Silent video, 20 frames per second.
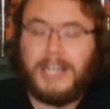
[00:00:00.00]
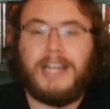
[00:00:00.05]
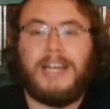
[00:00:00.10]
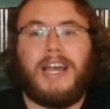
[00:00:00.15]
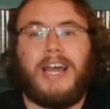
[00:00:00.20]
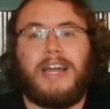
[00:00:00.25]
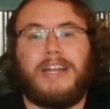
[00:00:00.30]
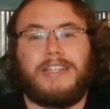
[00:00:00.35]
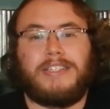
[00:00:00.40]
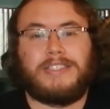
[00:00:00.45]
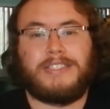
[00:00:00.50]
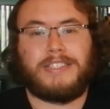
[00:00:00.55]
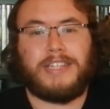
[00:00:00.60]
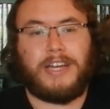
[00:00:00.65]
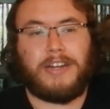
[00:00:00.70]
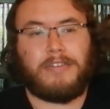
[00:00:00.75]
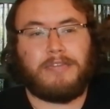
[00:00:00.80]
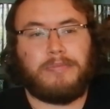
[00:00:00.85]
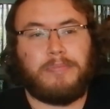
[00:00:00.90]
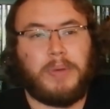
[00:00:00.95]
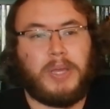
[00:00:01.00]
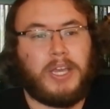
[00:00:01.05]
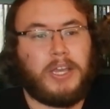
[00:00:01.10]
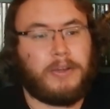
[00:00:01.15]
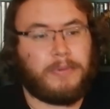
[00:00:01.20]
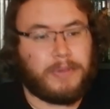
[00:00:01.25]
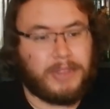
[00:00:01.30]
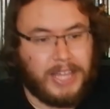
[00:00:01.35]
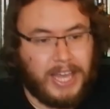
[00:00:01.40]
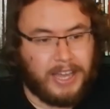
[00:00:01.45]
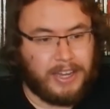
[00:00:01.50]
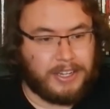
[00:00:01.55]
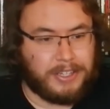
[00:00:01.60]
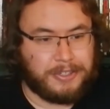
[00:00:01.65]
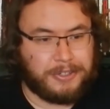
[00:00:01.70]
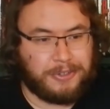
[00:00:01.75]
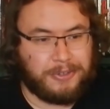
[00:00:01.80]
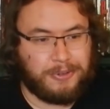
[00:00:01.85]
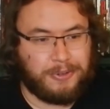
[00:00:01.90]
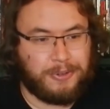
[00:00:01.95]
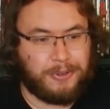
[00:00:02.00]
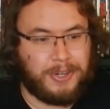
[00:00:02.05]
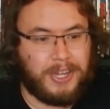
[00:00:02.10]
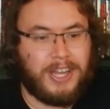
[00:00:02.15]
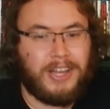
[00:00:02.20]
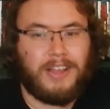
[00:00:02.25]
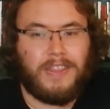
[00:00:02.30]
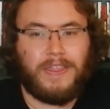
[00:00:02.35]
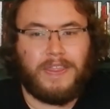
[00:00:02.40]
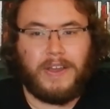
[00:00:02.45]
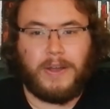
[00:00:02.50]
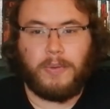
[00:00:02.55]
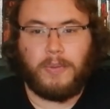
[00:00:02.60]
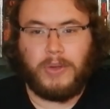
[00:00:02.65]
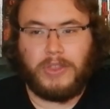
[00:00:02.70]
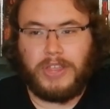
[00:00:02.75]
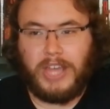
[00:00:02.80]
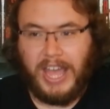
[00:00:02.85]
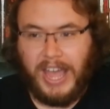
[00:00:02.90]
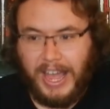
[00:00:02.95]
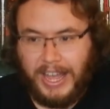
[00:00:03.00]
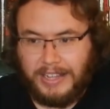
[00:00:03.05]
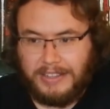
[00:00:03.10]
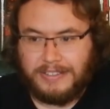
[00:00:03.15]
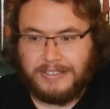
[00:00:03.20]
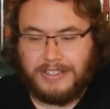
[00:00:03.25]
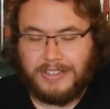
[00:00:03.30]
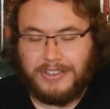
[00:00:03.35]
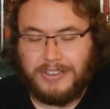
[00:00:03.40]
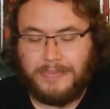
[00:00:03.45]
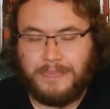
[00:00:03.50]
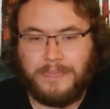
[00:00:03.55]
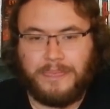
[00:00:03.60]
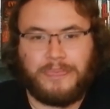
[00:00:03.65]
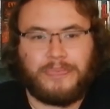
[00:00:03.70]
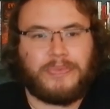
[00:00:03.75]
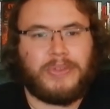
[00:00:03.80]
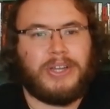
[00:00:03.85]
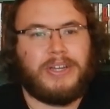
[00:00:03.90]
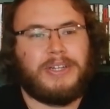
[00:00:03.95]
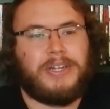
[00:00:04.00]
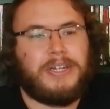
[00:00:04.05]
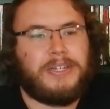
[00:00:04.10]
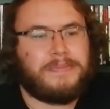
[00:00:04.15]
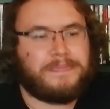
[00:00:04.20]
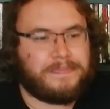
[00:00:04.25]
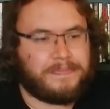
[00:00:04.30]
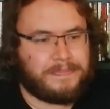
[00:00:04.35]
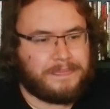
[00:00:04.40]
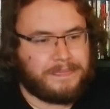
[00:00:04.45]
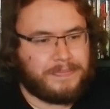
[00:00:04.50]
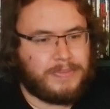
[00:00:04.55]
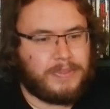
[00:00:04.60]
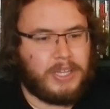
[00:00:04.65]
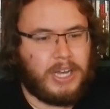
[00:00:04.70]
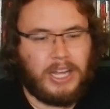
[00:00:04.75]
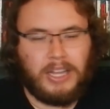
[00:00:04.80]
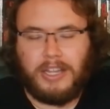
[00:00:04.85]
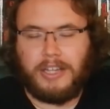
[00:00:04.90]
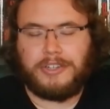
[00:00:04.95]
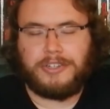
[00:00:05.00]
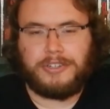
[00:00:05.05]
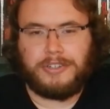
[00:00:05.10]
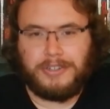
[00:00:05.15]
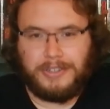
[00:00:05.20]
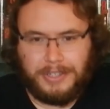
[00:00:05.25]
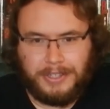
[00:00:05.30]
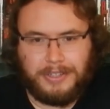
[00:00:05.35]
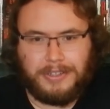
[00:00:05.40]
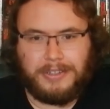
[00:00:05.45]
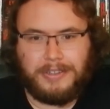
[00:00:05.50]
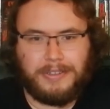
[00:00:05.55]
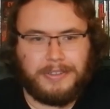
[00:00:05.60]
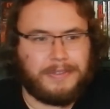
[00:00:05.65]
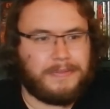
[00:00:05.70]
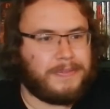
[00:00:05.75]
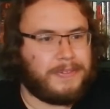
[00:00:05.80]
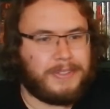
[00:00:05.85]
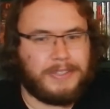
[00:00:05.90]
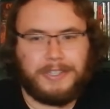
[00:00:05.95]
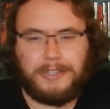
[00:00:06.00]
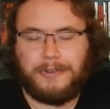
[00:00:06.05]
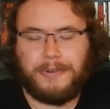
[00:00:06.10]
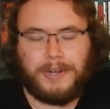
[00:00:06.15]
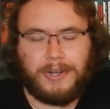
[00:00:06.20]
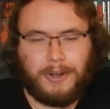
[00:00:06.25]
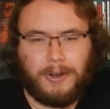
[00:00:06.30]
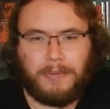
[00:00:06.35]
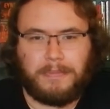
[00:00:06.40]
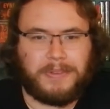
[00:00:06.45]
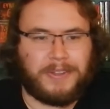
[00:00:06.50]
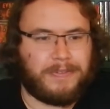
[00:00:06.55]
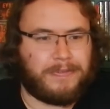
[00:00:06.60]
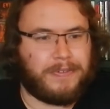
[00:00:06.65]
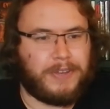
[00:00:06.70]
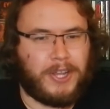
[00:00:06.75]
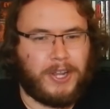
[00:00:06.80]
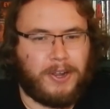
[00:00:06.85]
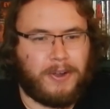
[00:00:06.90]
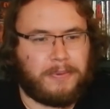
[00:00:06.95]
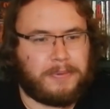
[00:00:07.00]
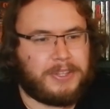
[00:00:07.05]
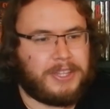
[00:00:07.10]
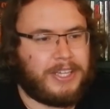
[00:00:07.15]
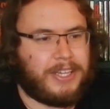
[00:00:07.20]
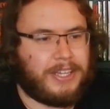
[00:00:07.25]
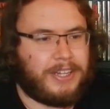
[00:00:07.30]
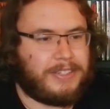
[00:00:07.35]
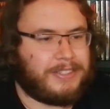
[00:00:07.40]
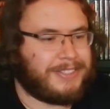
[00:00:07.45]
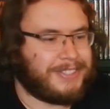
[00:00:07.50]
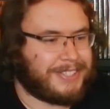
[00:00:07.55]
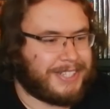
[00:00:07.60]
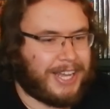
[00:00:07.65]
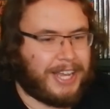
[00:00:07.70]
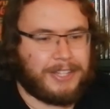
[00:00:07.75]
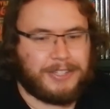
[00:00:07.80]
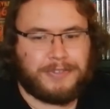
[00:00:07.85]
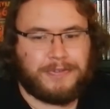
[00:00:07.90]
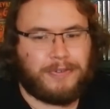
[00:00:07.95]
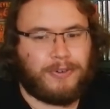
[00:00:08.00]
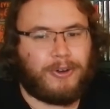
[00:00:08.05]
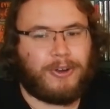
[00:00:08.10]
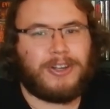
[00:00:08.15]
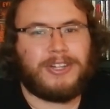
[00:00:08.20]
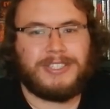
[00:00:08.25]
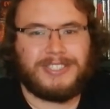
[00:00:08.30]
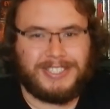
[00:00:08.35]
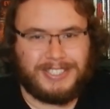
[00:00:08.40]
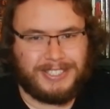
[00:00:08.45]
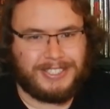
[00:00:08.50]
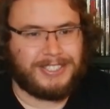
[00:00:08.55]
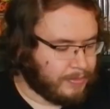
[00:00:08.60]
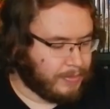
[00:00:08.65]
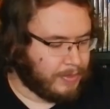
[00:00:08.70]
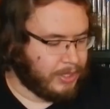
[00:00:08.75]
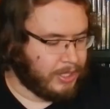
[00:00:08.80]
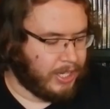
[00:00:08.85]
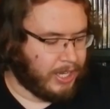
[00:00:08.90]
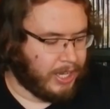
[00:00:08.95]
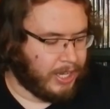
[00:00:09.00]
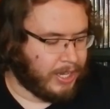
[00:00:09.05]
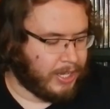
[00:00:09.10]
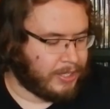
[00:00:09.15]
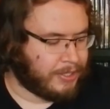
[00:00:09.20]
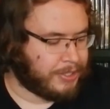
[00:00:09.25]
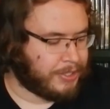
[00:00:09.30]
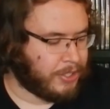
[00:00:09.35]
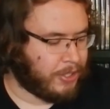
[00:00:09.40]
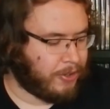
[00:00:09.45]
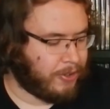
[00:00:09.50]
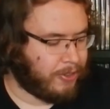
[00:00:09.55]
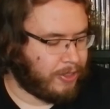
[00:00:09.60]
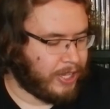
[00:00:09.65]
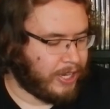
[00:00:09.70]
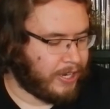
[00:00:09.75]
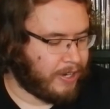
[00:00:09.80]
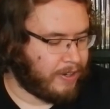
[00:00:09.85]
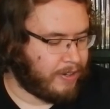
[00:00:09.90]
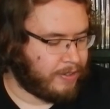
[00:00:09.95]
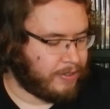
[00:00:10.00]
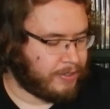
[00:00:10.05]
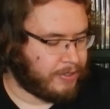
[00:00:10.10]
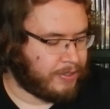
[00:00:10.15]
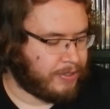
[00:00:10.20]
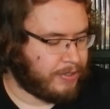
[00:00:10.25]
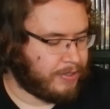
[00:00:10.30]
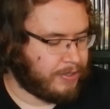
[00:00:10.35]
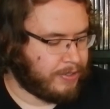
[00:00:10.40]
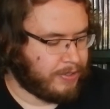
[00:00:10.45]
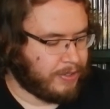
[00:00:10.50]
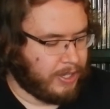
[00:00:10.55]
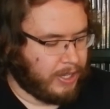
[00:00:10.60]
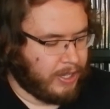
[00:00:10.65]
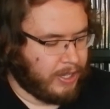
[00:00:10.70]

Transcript: And instead of being with attitude, they're with hats. I'll let you at home can figure out what the N stands for. So there's